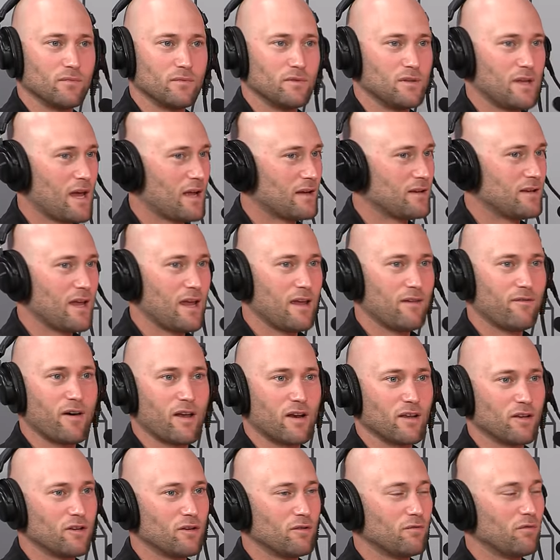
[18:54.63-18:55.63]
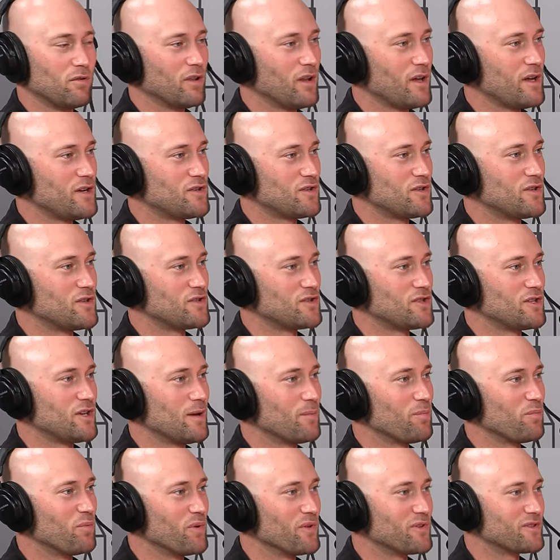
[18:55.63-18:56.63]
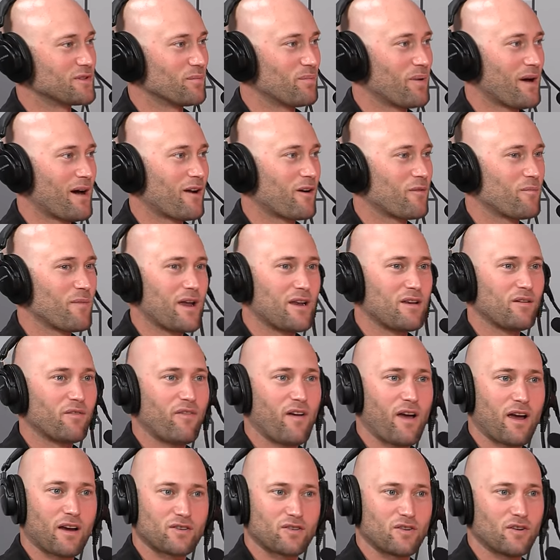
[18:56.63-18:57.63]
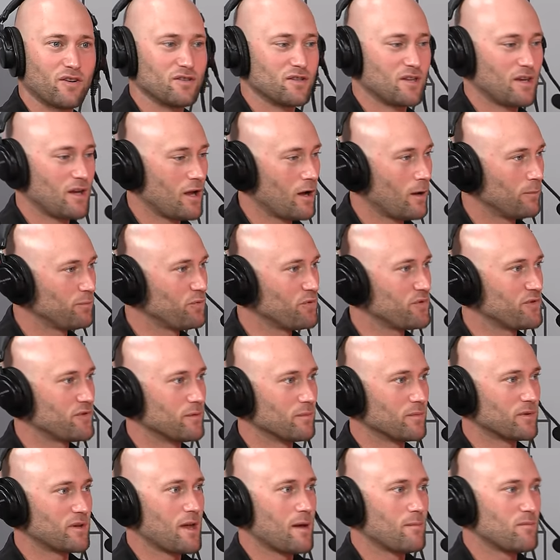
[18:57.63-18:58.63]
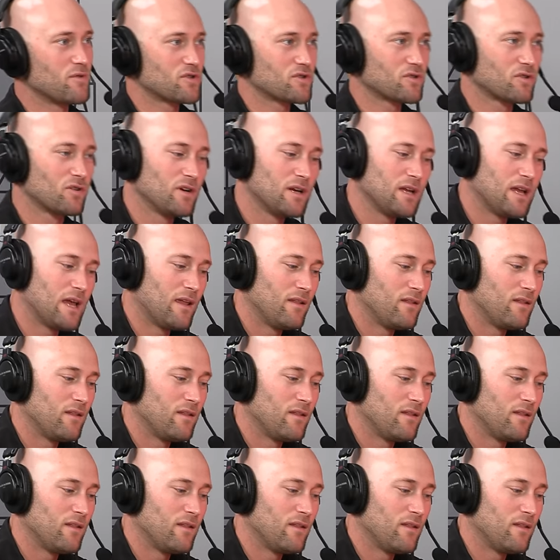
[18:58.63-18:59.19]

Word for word: Yeah, Dave had a good relationship with some powder manufacturers and helped with chemistry.